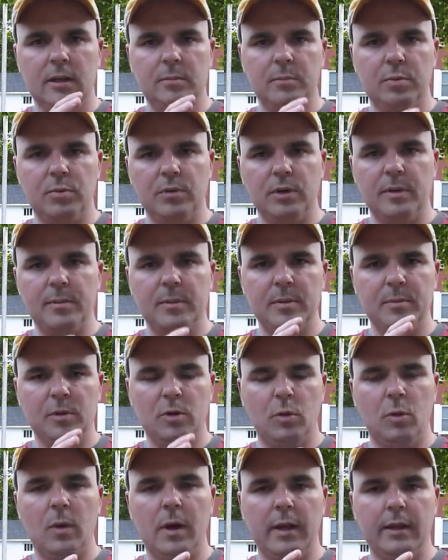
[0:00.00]
premium
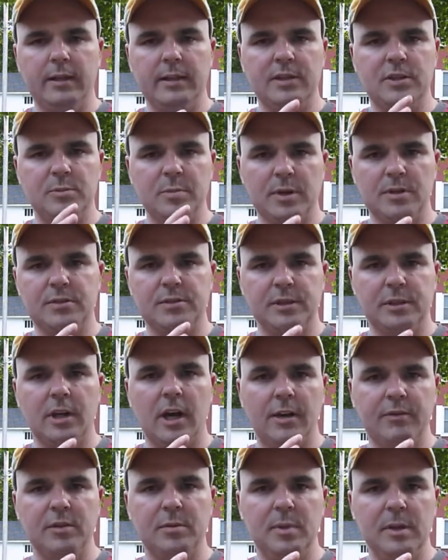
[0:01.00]
quality specialty
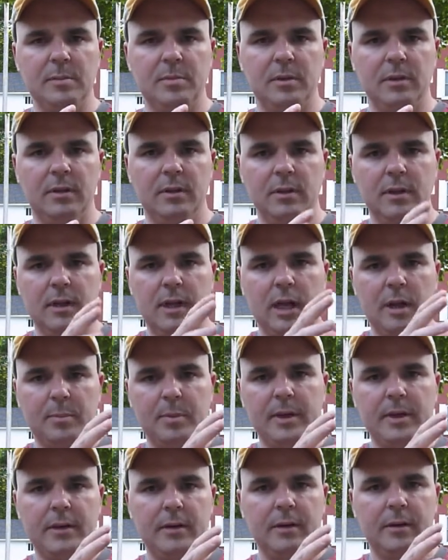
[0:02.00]
coffee people up
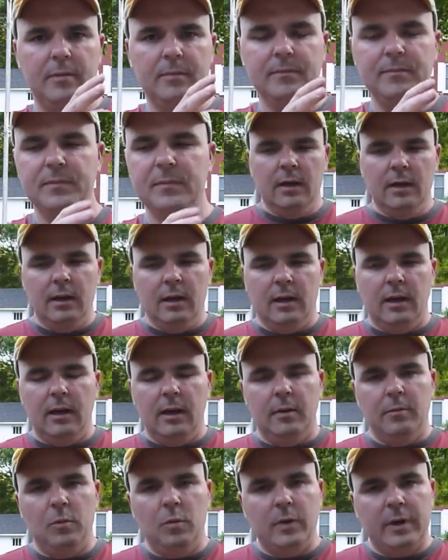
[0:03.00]
here.
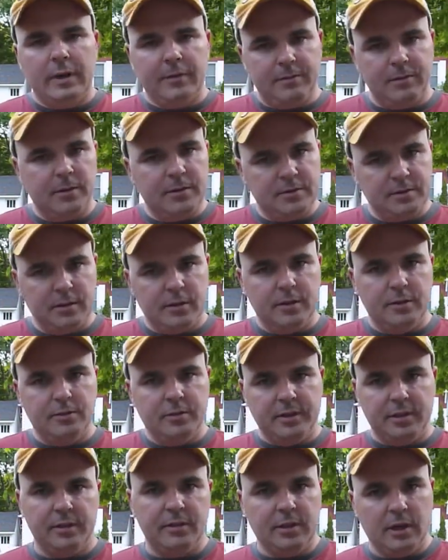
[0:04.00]
When I first started
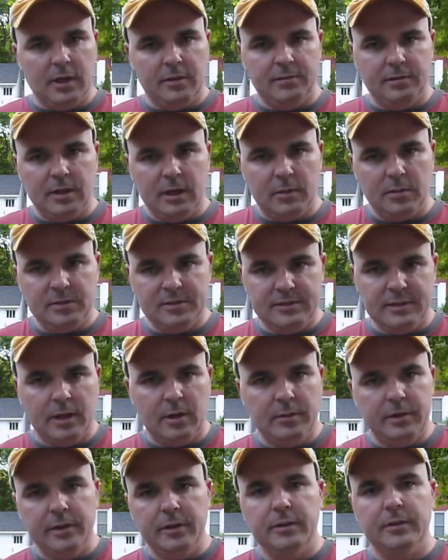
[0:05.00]
drinking coffee, I was
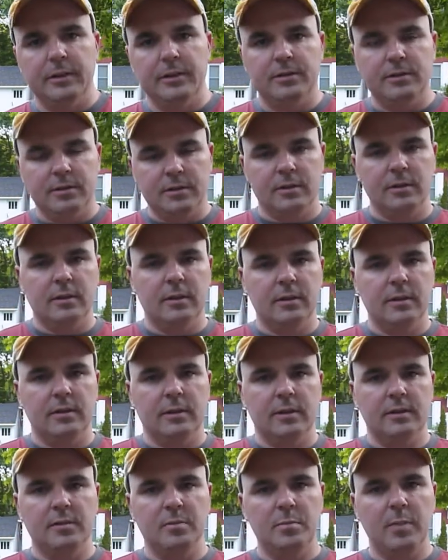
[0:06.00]
down here in
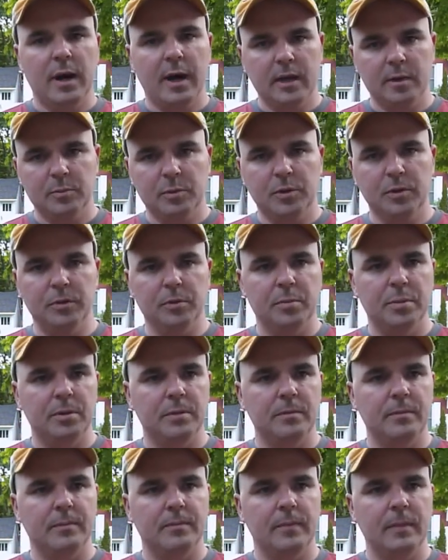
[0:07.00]
this bottom group.
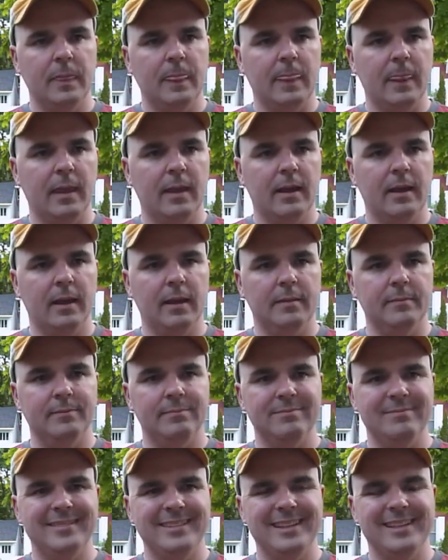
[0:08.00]

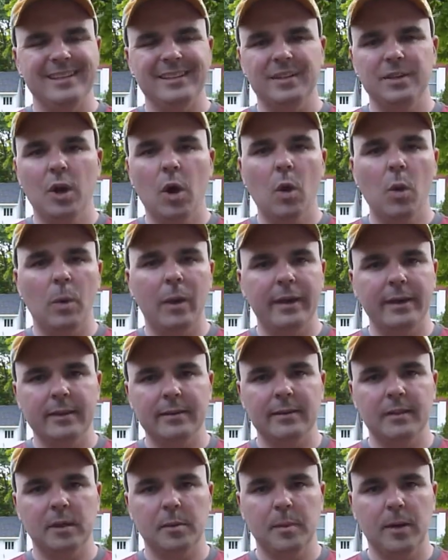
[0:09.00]
Didn't know
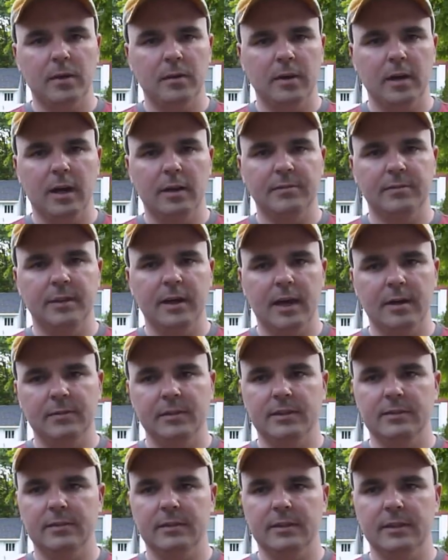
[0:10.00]
anything about coffee,
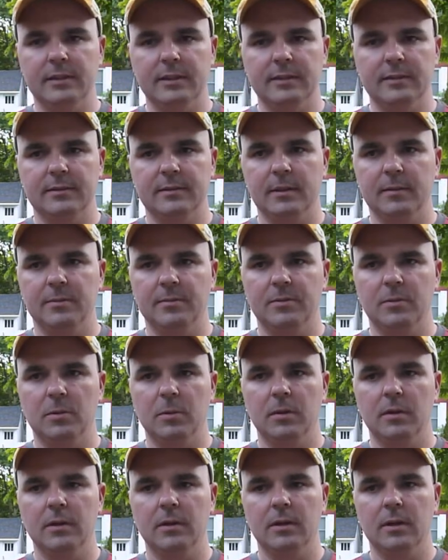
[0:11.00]
obviously, except
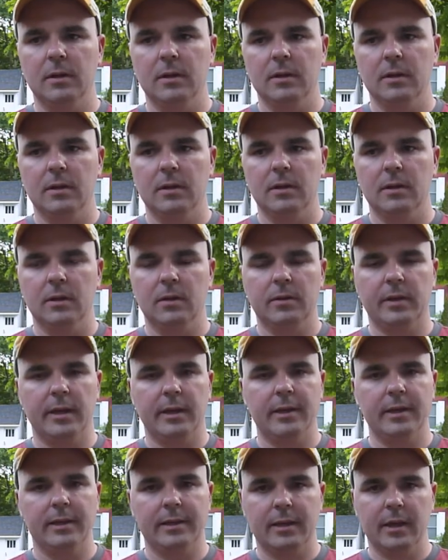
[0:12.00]
for,
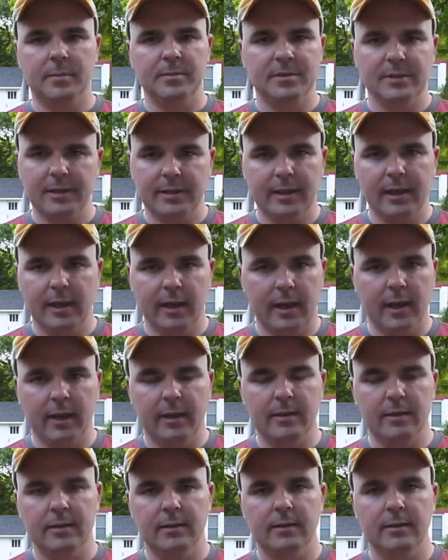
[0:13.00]
okay, it comes in a
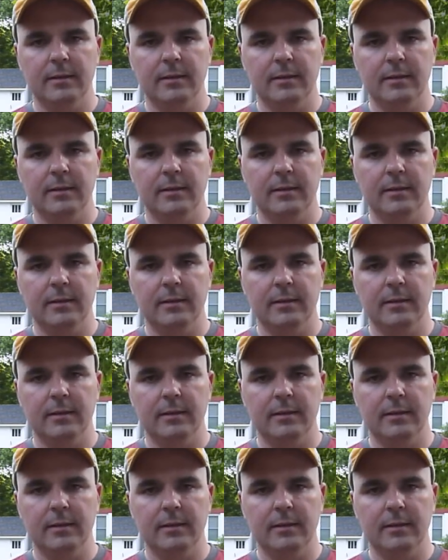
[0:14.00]
can